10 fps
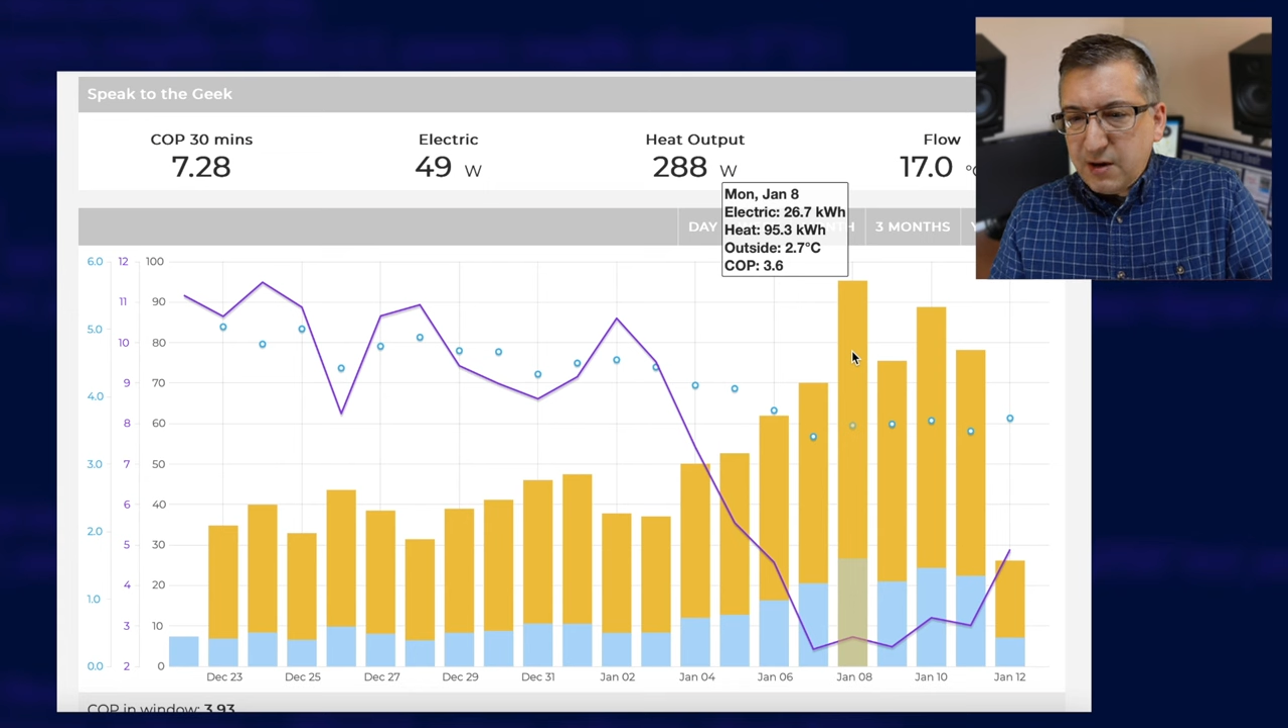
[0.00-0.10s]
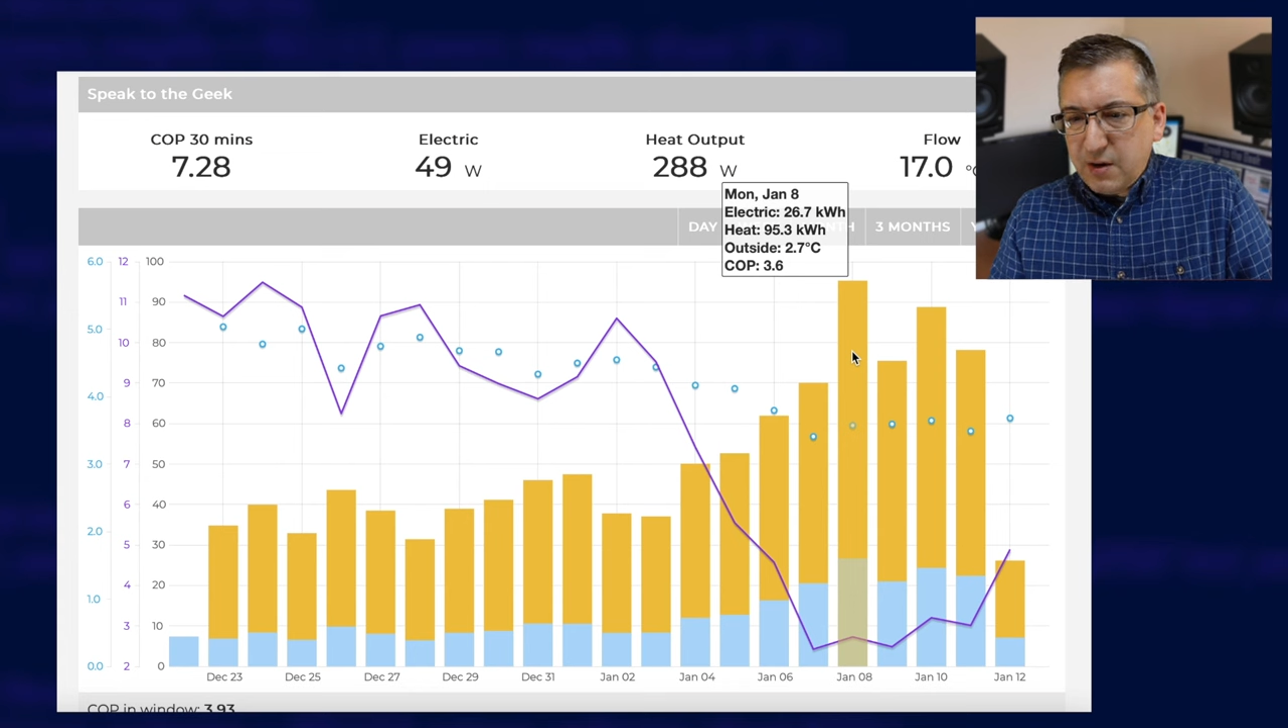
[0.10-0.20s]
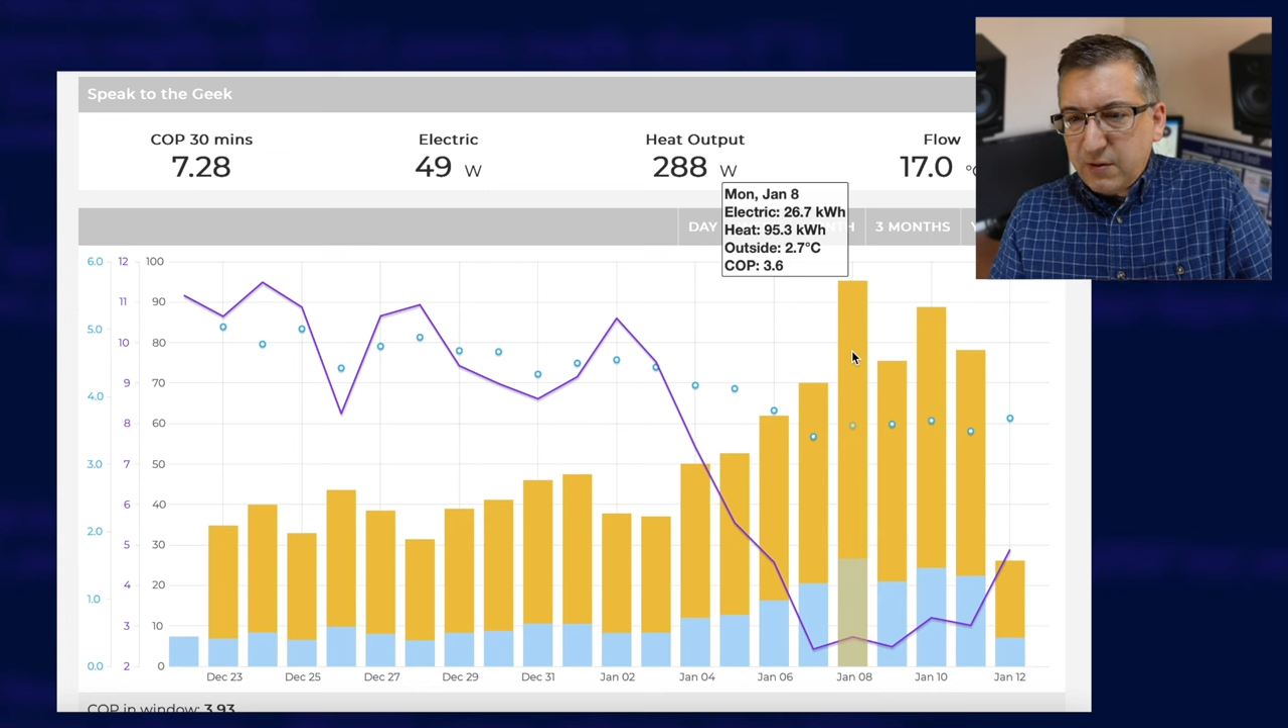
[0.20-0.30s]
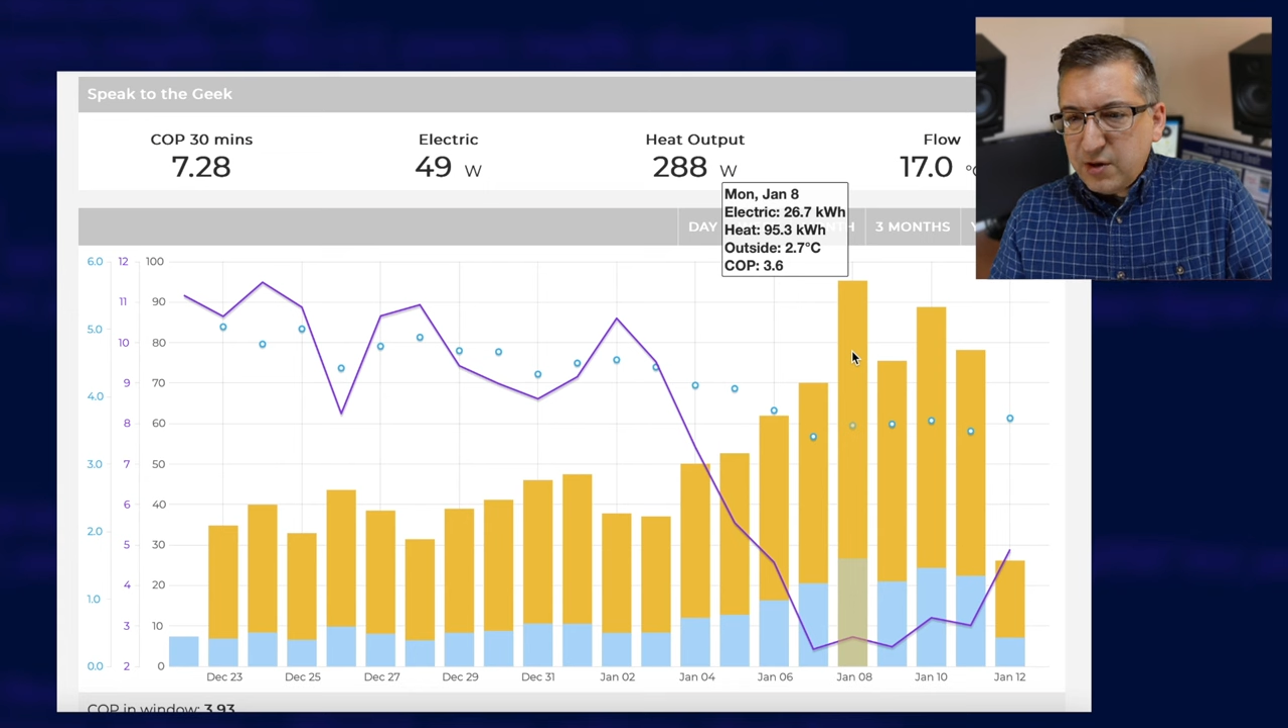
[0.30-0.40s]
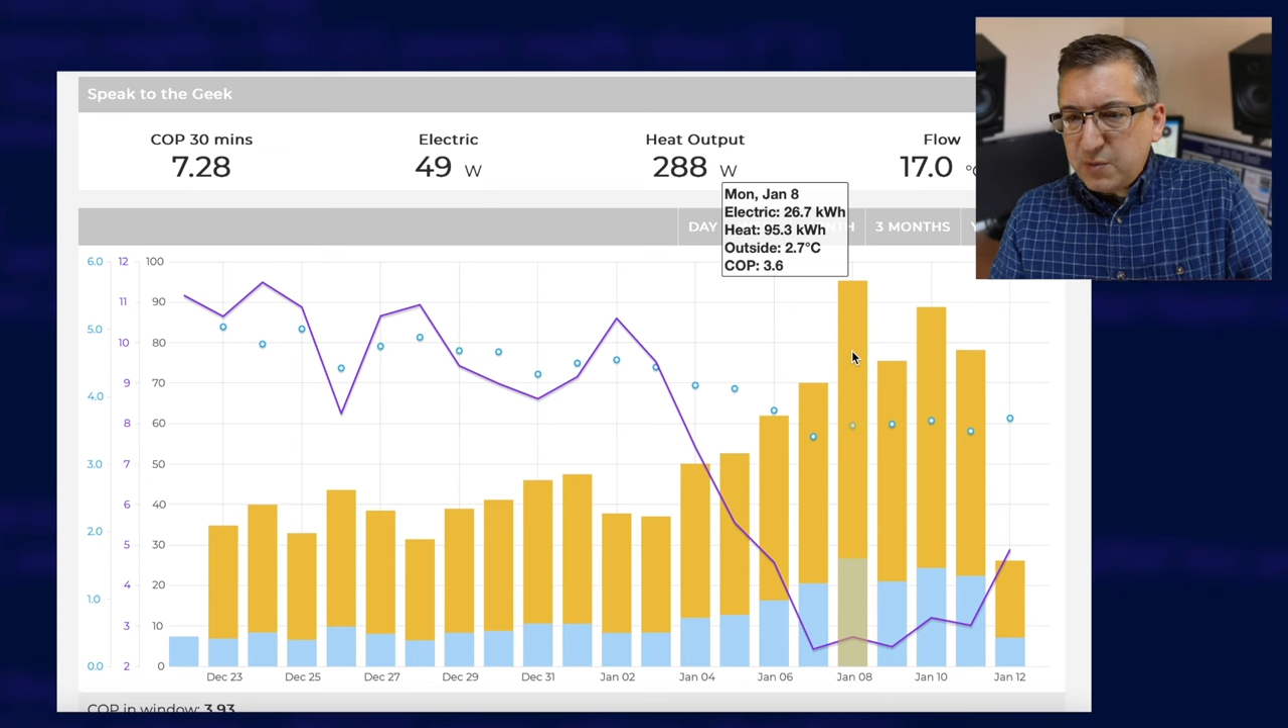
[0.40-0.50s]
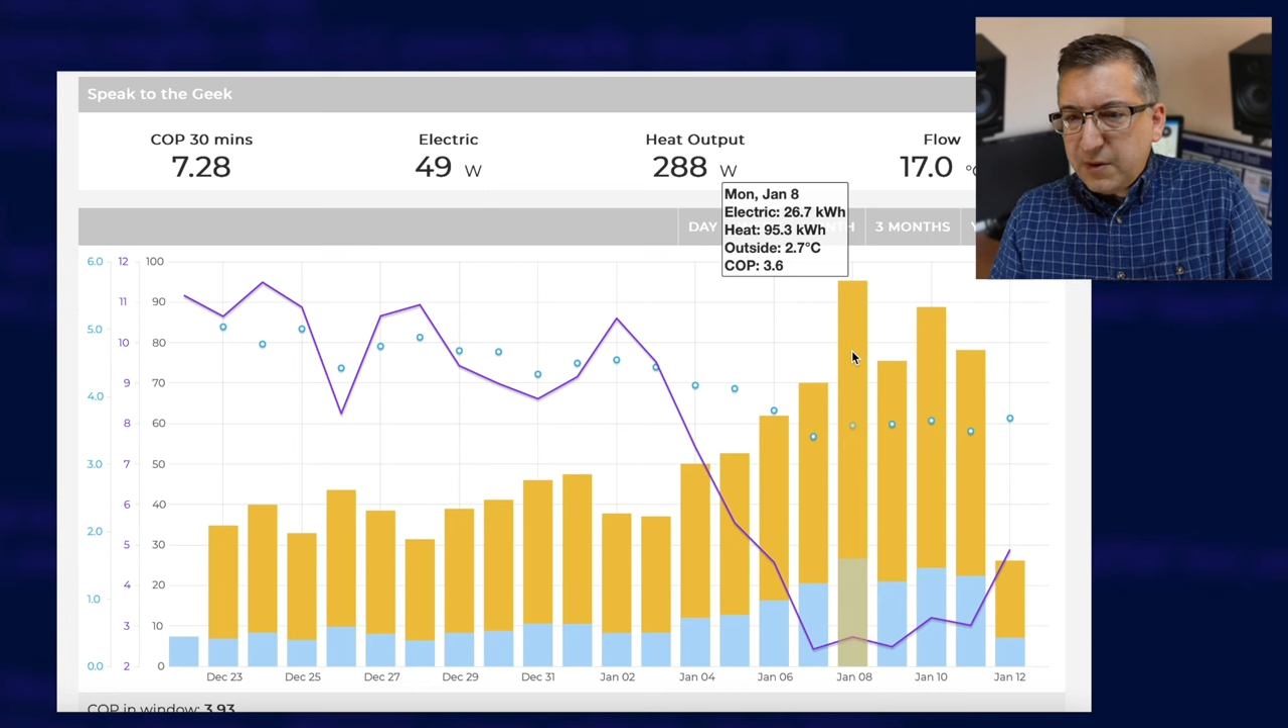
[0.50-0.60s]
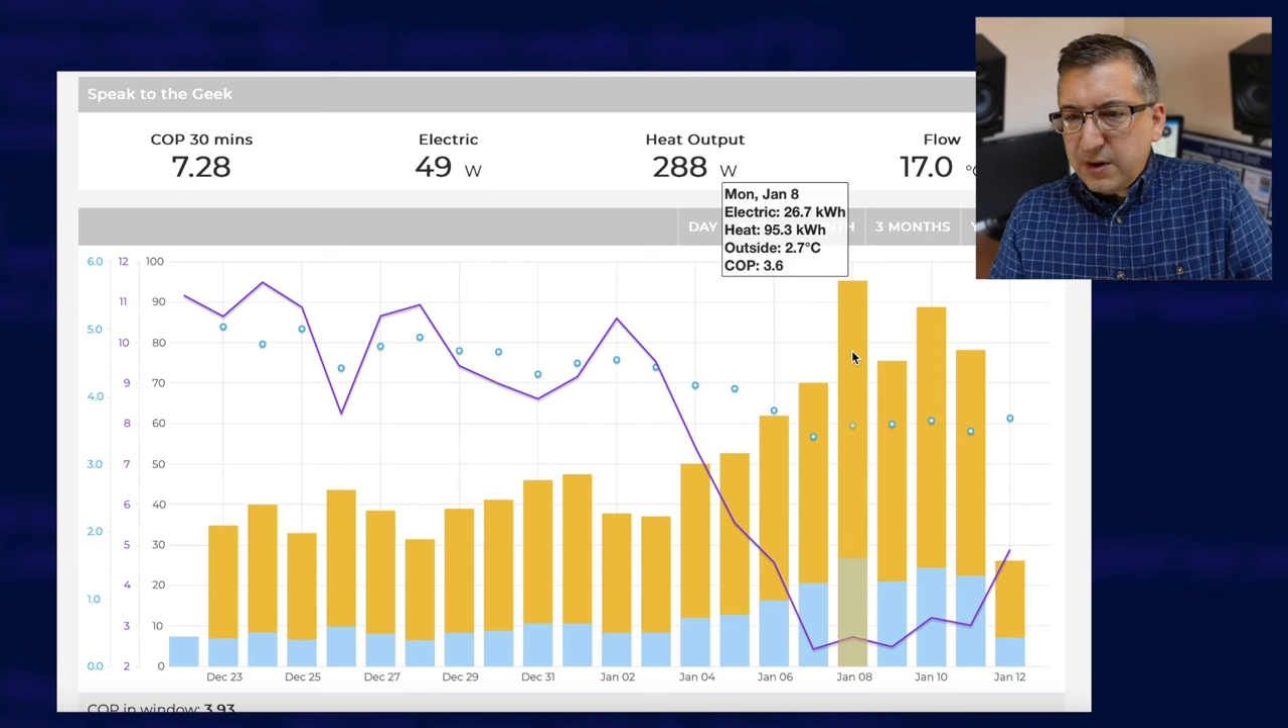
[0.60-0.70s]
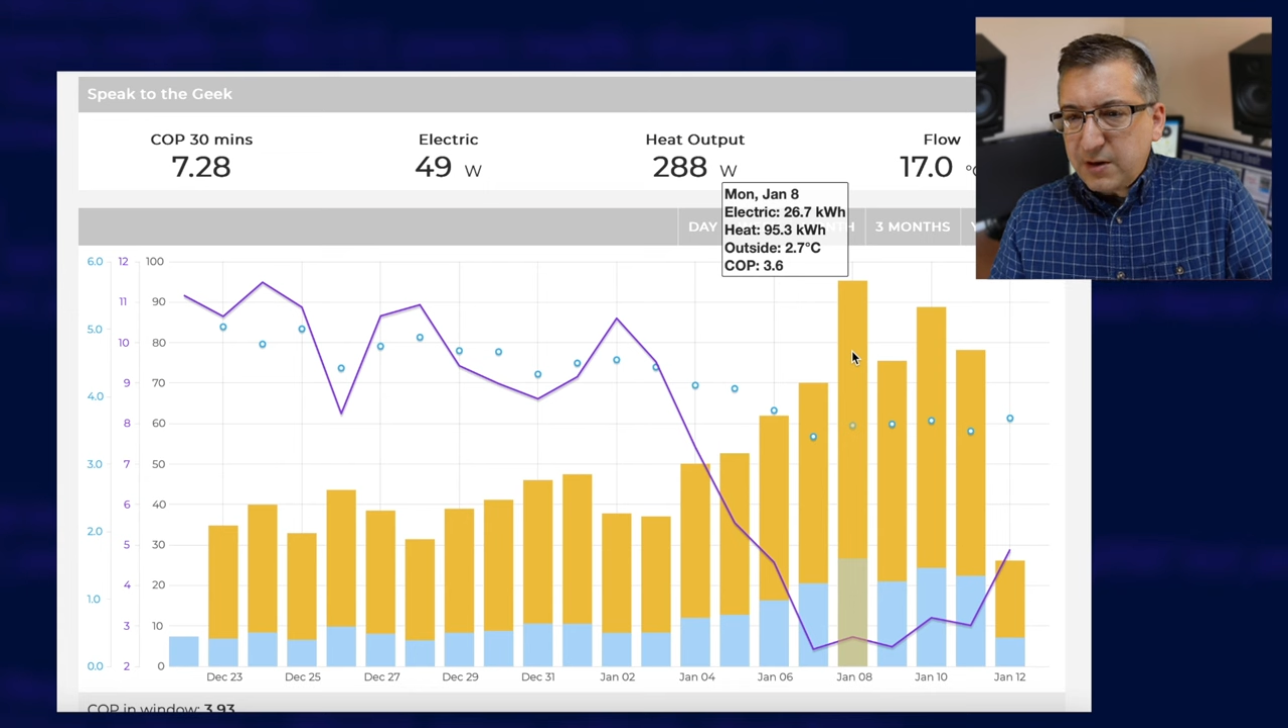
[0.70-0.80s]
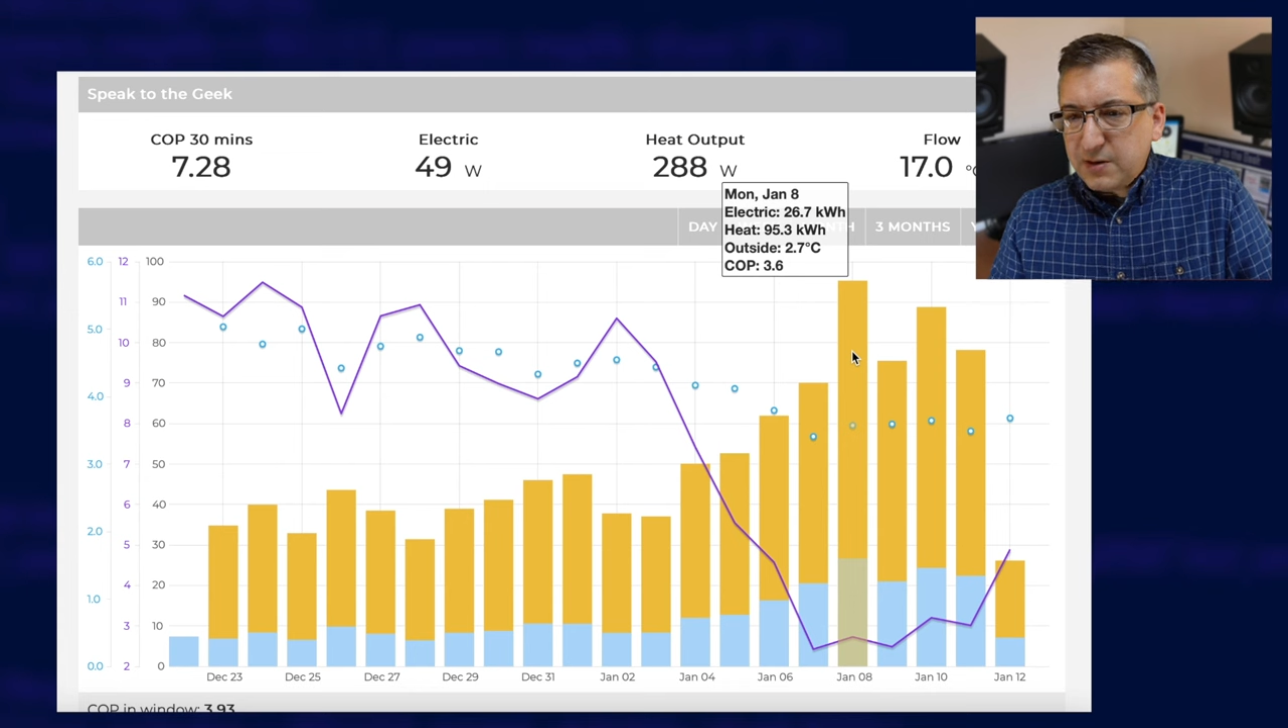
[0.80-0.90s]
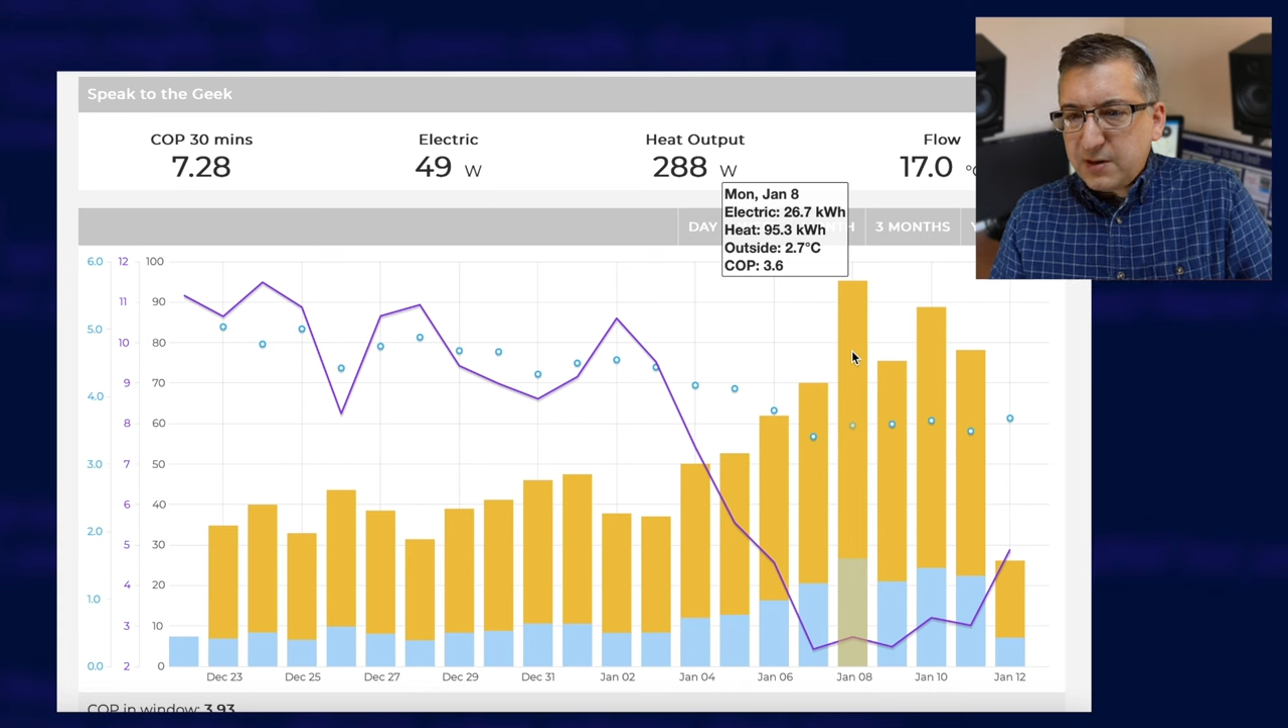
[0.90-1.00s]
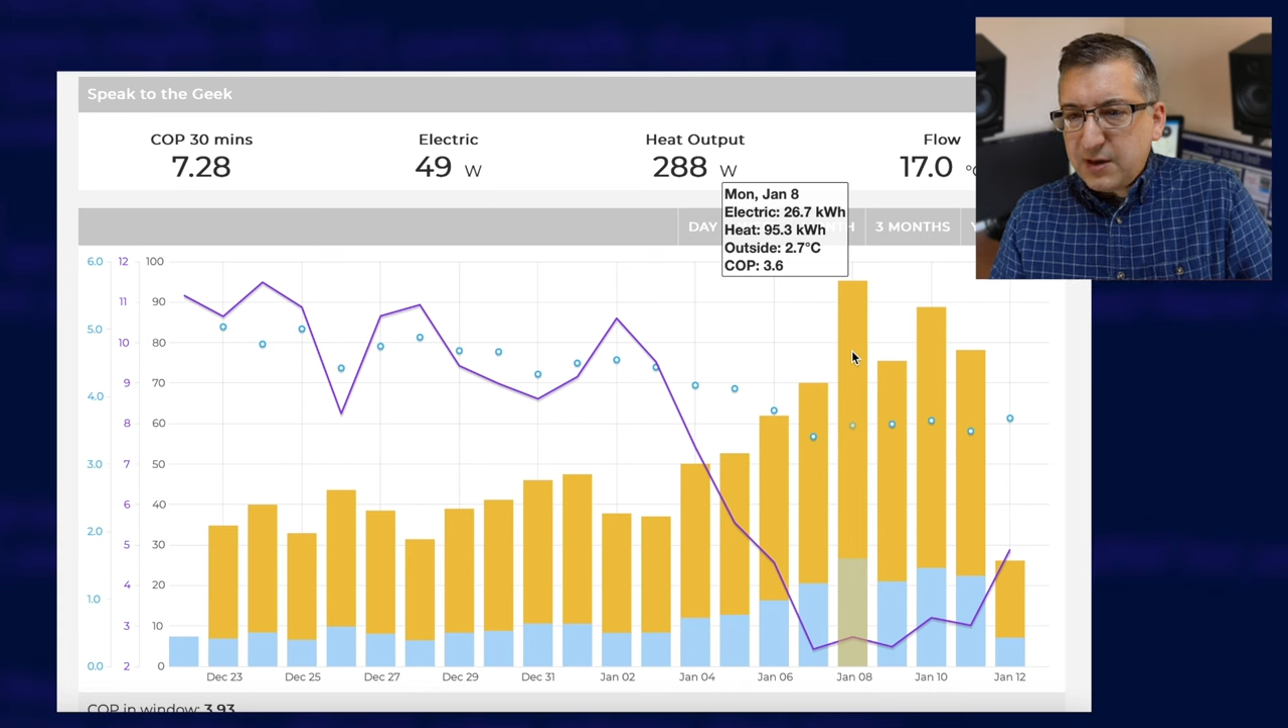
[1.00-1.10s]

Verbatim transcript: orange part